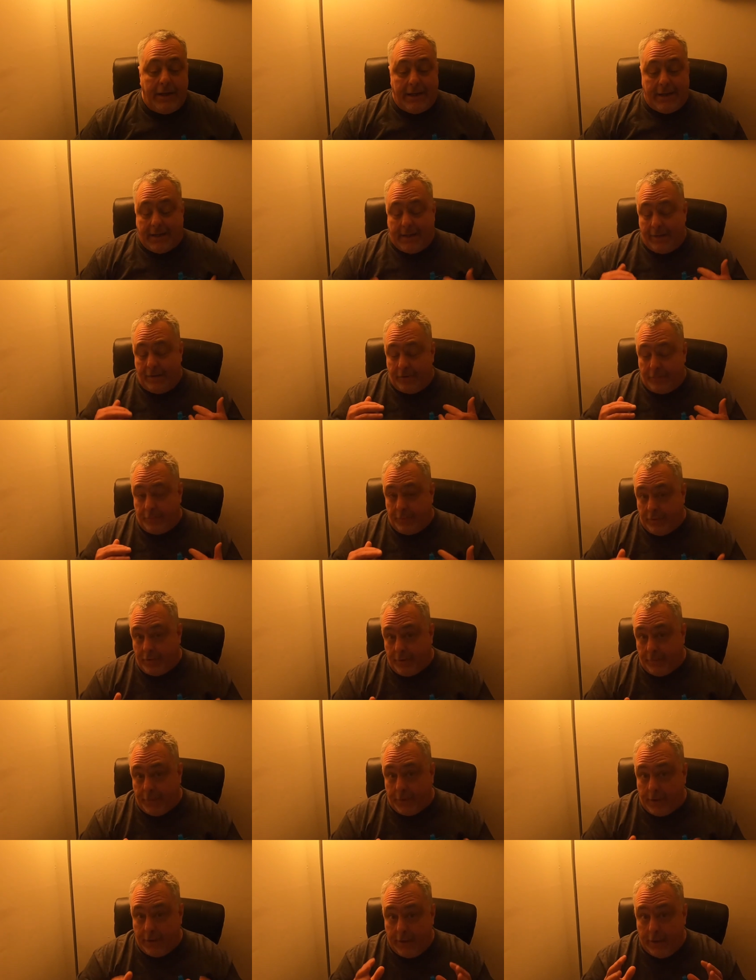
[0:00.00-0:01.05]
and I
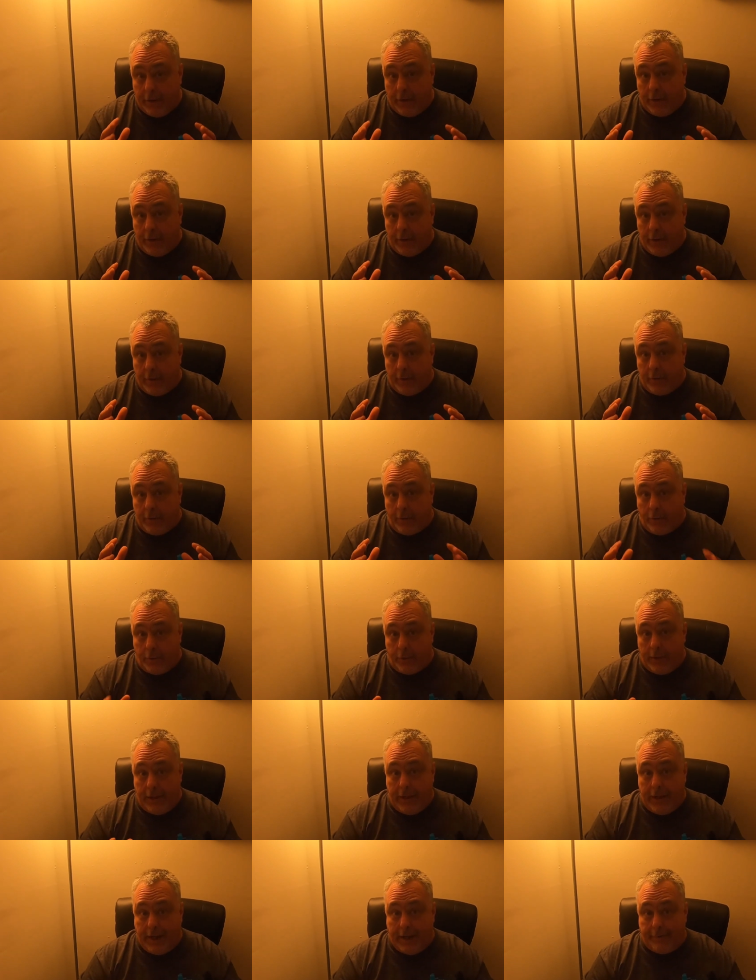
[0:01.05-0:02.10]
specifically
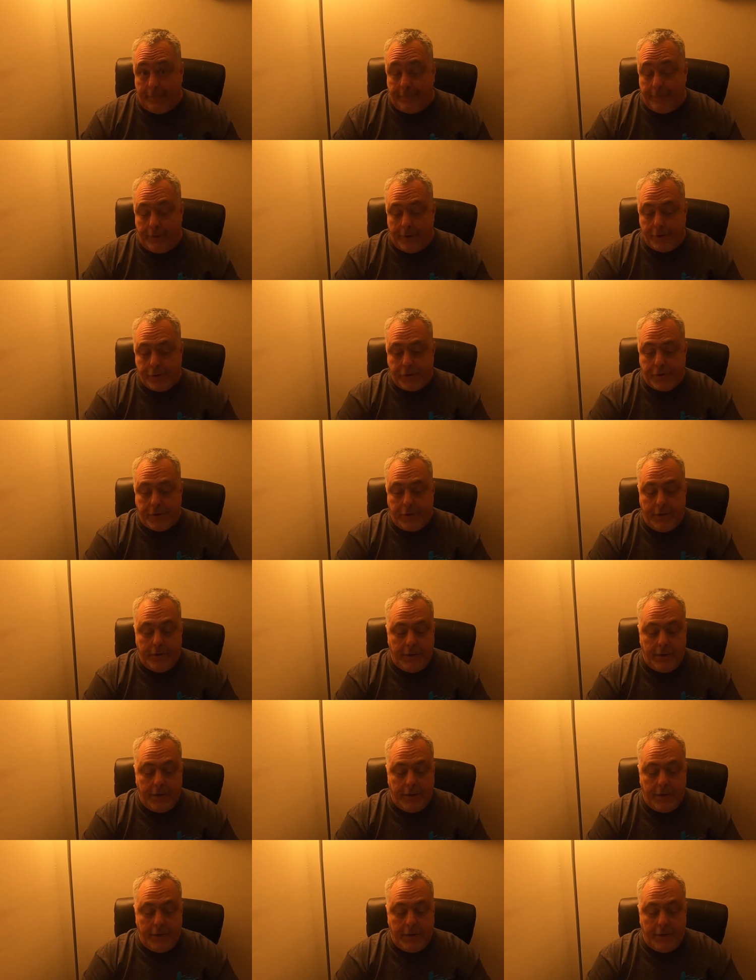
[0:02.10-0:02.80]
only catfished